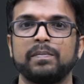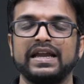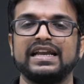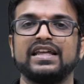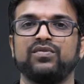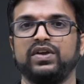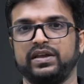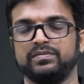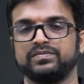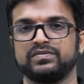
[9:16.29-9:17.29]
P
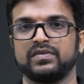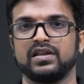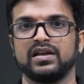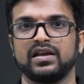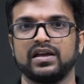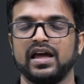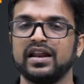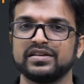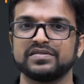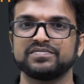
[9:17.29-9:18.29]
dV.
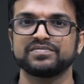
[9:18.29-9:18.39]
Correct?